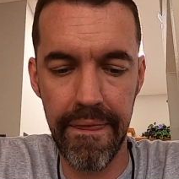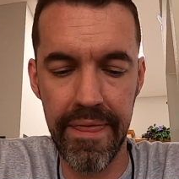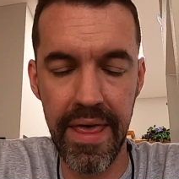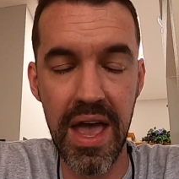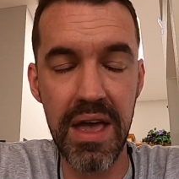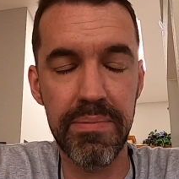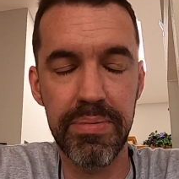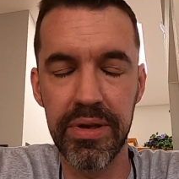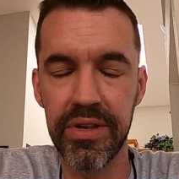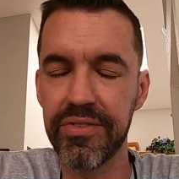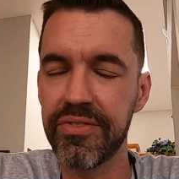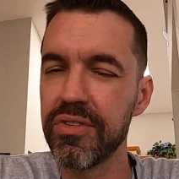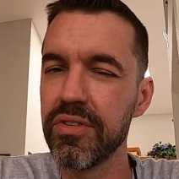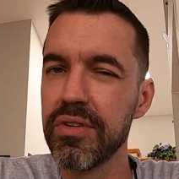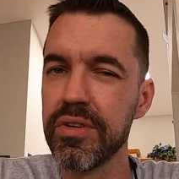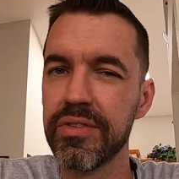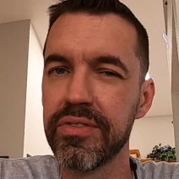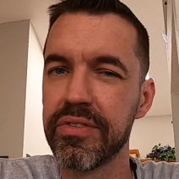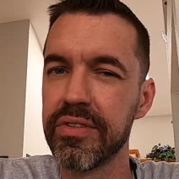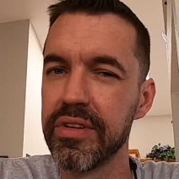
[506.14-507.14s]
that
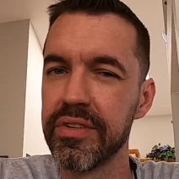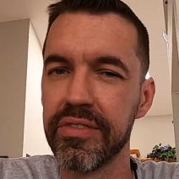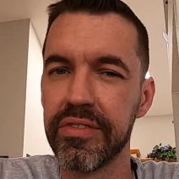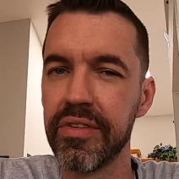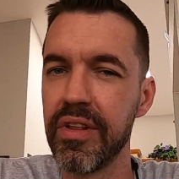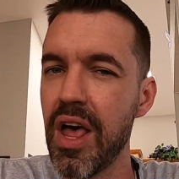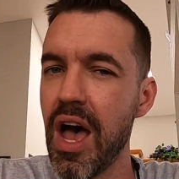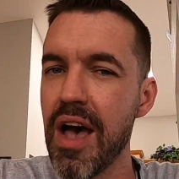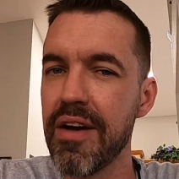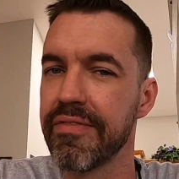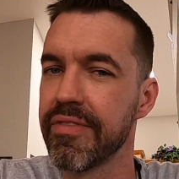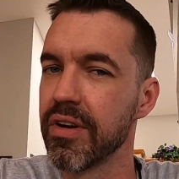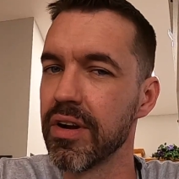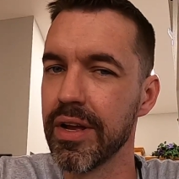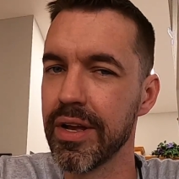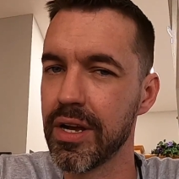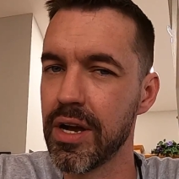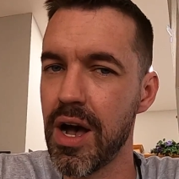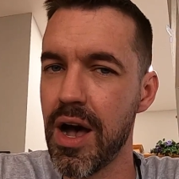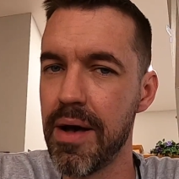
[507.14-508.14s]
pistol is not
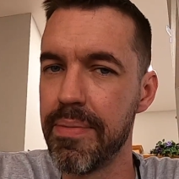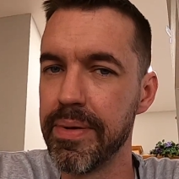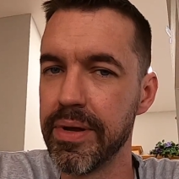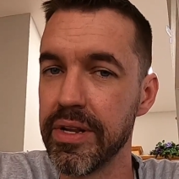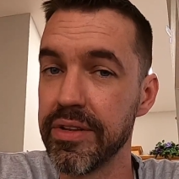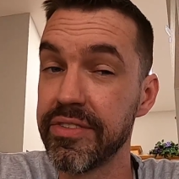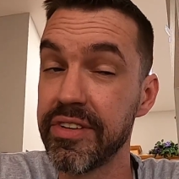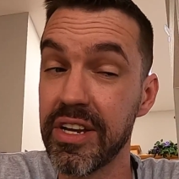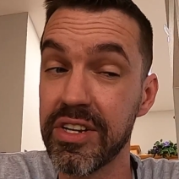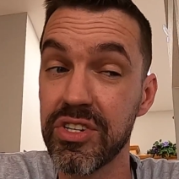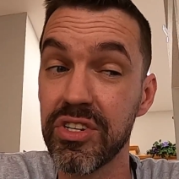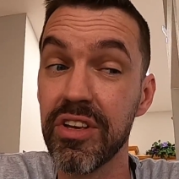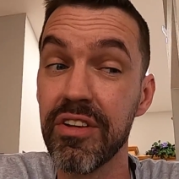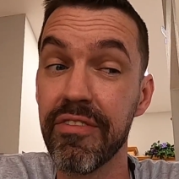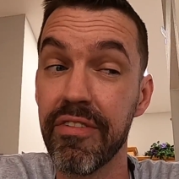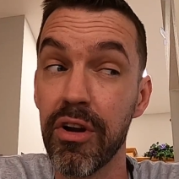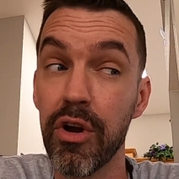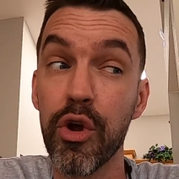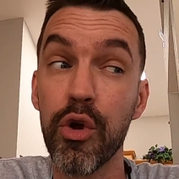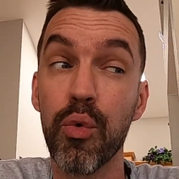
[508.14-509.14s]
very common. It's actually
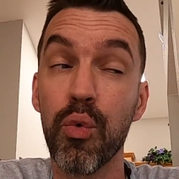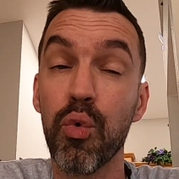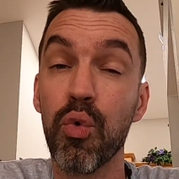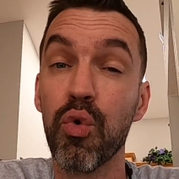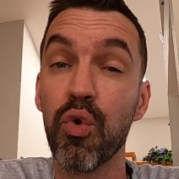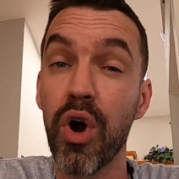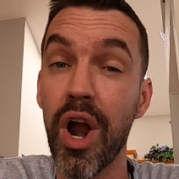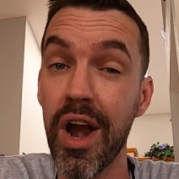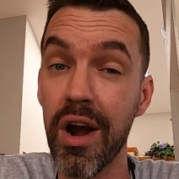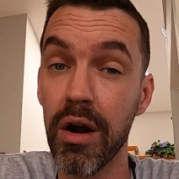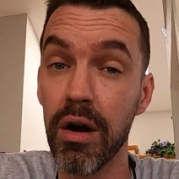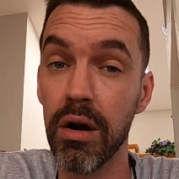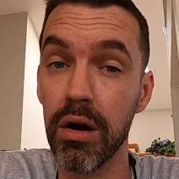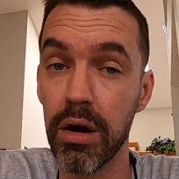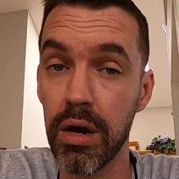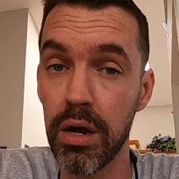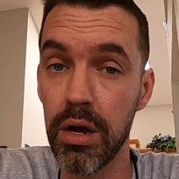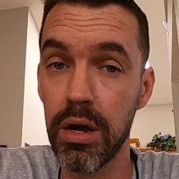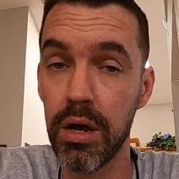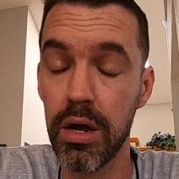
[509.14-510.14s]
a very rare
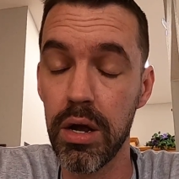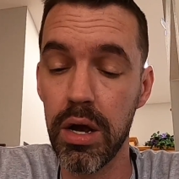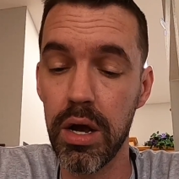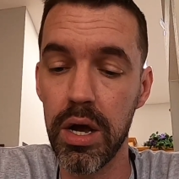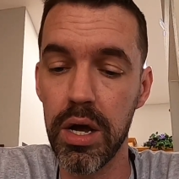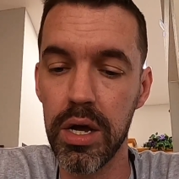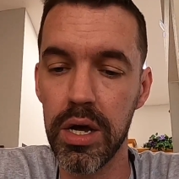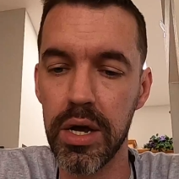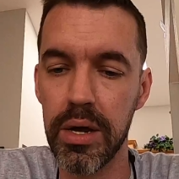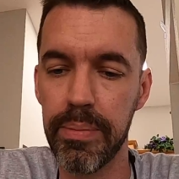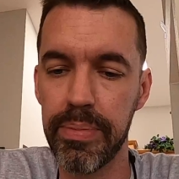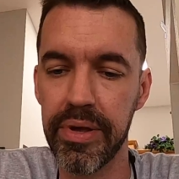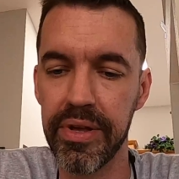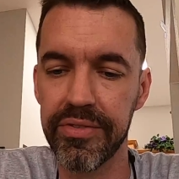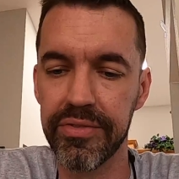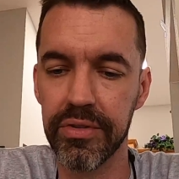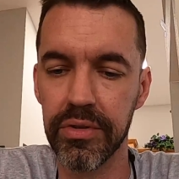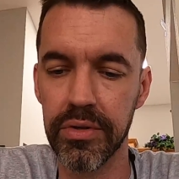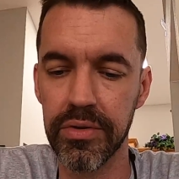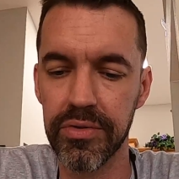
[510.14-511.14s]

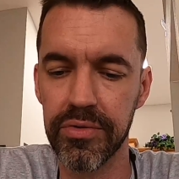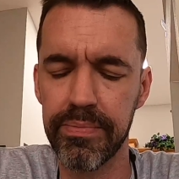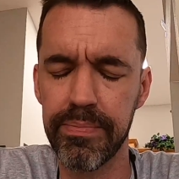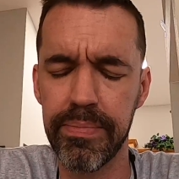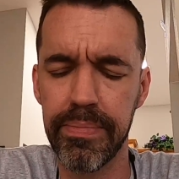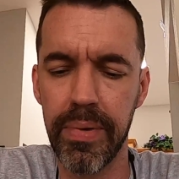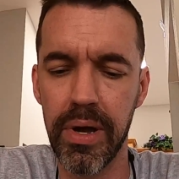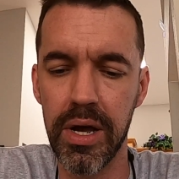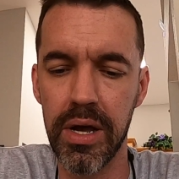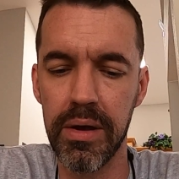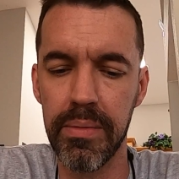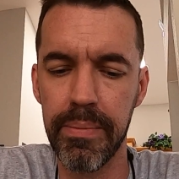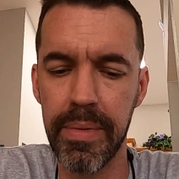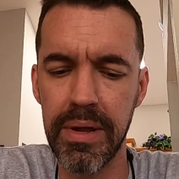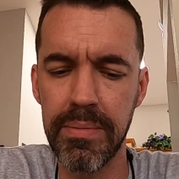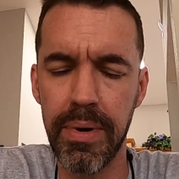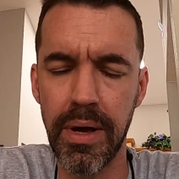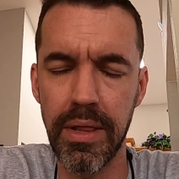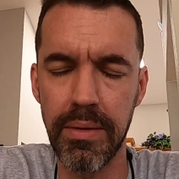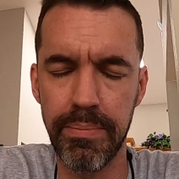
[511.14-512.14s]
pistol. It was
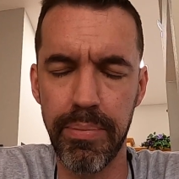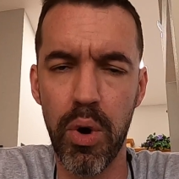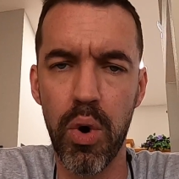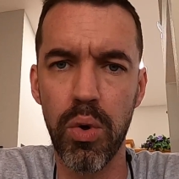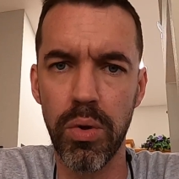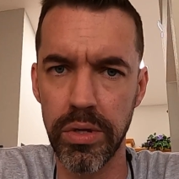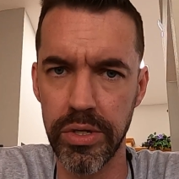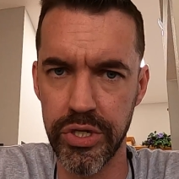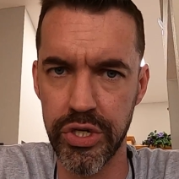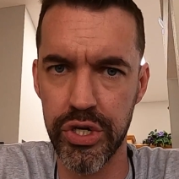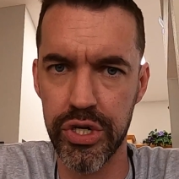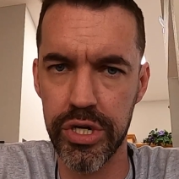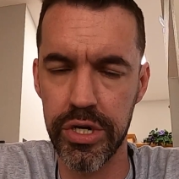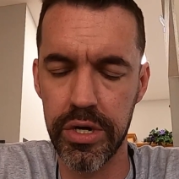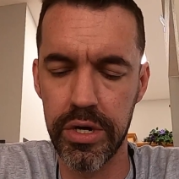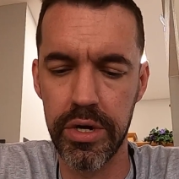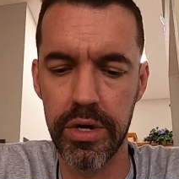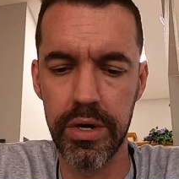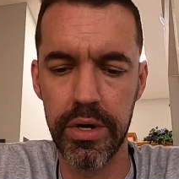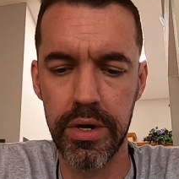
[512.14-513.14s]
made by the Polish,
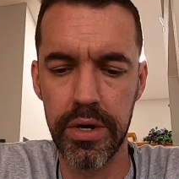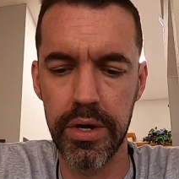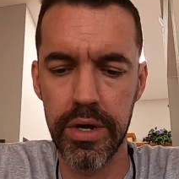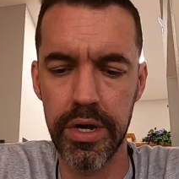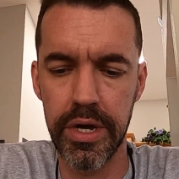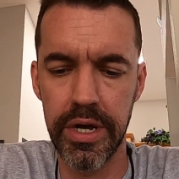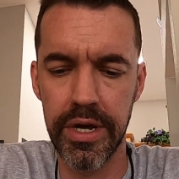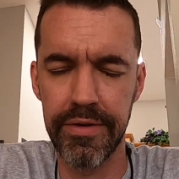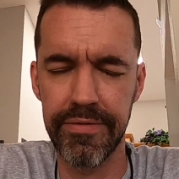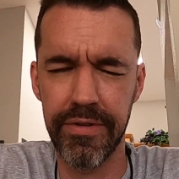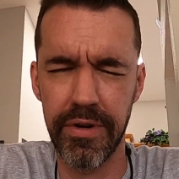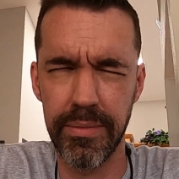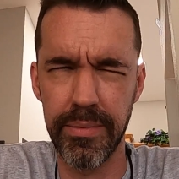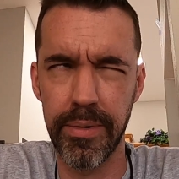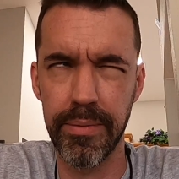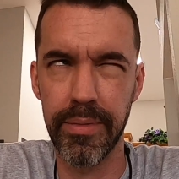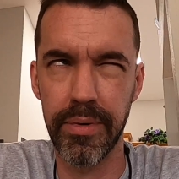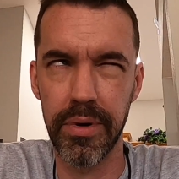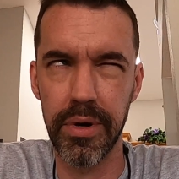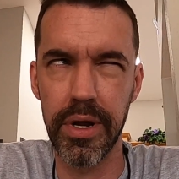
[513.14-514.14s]
if I
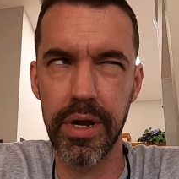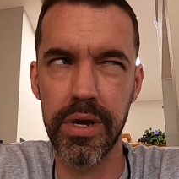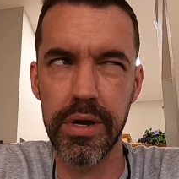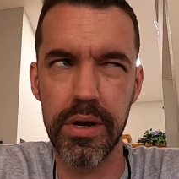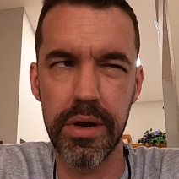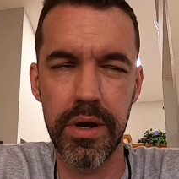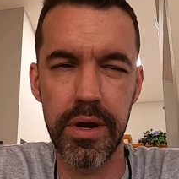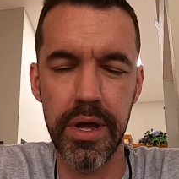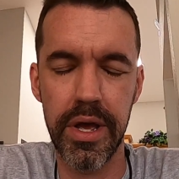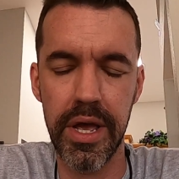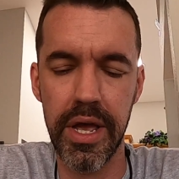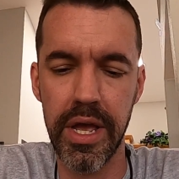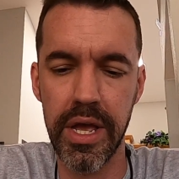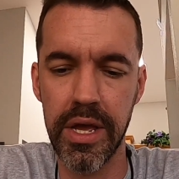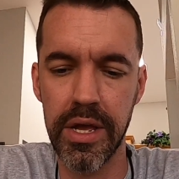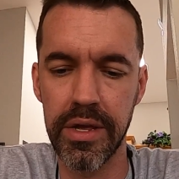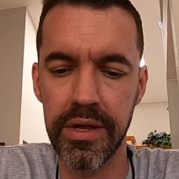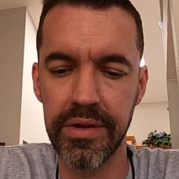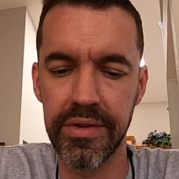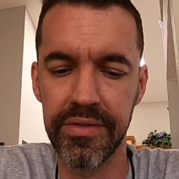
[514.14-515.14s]
remember right,
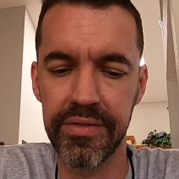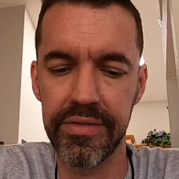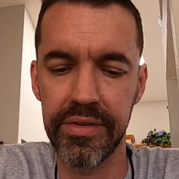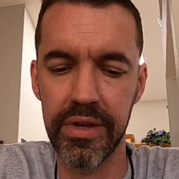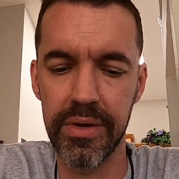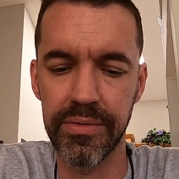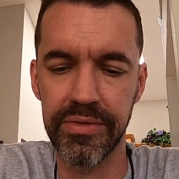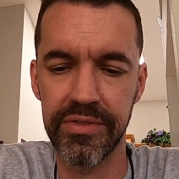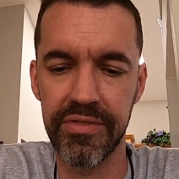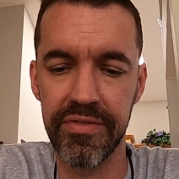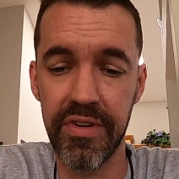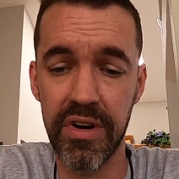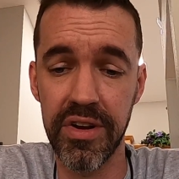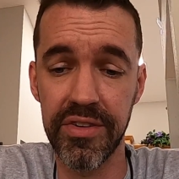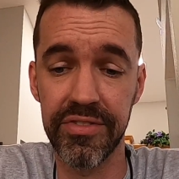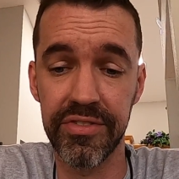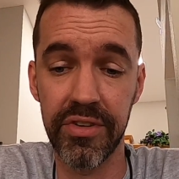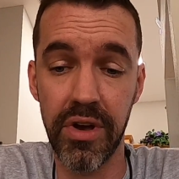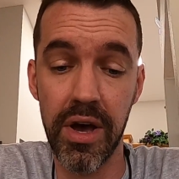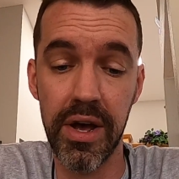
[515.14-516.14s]
and it was a very
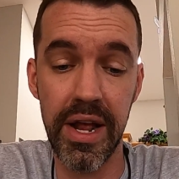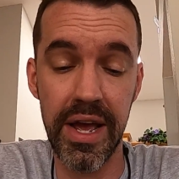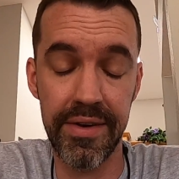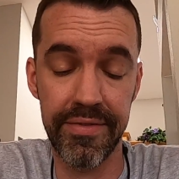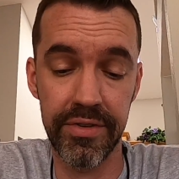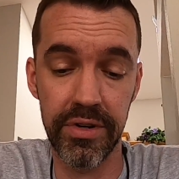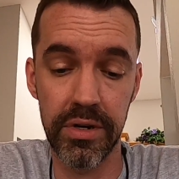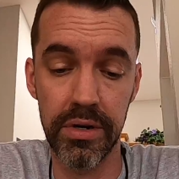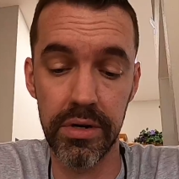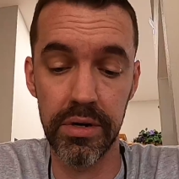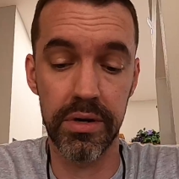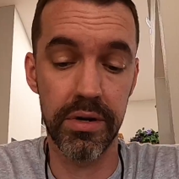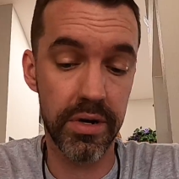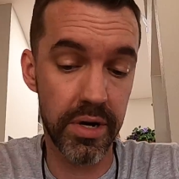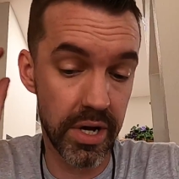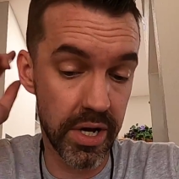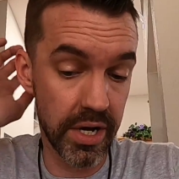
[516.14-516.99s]
sought after